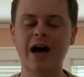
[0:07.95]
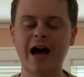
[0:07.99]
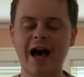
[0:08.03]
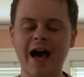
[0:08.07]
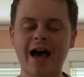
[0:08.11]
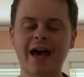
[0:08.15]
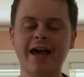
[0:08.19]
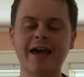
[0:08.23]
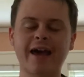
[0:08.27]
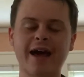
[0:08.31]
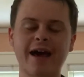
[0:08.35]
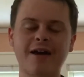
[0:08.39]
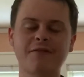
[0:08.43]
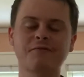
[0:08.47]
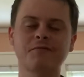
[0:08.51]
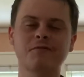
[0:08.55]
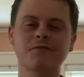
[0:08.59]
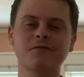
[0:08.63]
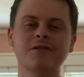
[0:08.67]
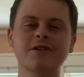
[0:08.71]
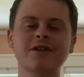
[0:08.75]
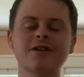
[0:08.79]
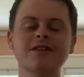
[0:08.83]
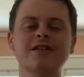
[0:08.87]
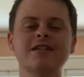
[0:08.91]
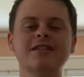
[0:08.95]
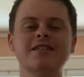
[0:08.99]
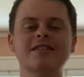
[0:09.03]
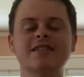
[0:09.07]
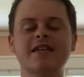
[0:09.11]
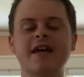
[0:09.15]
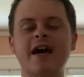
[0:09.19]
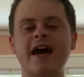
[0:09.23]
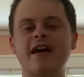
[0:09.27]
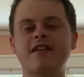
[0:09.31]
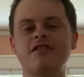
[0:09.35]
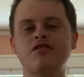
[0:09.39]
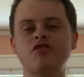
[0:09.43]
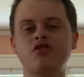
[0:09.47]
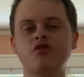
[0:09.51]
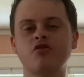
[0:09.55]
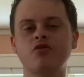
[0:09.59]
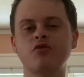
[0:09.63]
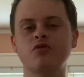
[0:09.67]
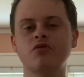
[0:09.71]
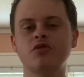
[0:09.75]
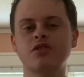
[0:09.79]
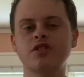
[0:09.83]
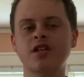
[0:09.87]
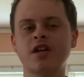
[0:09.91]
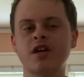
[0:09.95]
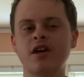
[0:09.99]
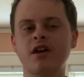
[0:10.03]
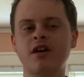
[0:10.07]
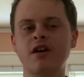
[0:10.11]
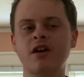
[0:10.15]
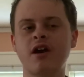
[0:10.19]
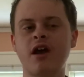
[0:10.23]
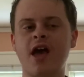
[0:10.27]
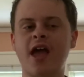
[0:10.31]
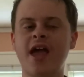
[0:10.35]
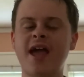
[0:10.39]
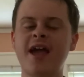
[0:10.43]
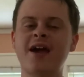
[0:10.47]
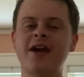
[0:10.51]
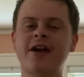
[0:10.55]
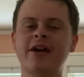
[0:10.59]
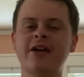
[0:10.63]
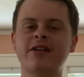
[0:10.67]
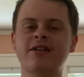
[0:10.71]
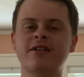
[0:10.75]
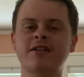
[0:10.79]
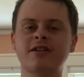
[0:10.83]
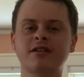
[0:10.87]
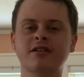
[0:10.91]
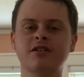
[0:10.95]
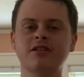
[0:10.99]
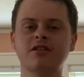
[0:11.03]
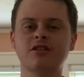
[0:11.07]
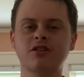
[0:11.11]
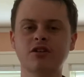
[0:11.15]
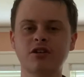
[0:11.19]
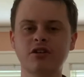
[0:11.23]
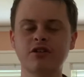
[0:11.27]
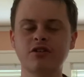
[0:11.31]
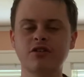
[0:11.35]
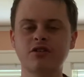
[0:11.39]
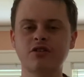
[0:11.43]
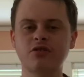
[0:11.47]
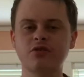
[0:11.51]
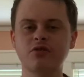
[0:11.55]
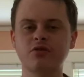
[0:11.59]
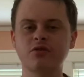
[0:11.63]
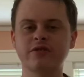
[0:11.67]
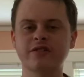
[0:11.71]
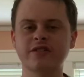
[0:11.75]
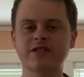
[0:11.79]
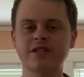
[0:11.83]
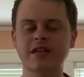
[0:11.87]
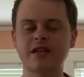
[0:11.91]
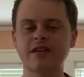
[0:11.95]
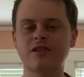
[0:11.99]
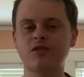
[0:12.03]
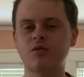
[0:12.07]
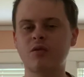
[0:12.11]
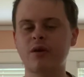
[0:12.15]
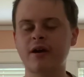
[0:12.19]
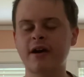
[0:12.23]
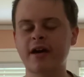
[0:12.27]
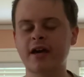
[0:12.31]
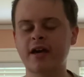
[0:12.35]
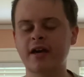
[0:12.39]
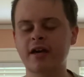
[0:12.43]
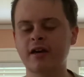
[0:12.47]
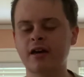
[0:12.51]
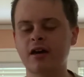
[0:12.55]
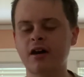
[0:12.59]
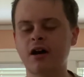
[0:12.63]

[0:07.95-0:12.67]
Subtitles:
I have really sad news and good news in a way.